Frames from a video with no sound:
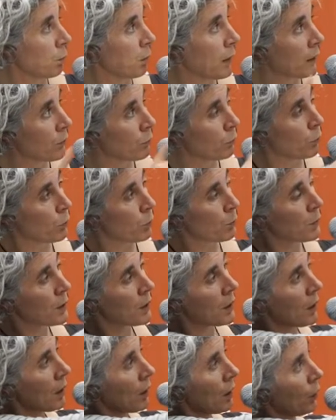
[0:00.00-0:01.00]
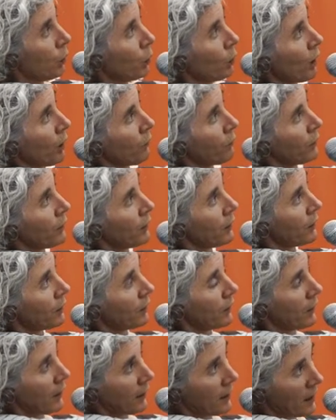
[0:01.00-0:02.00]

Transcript: platforms. You have here the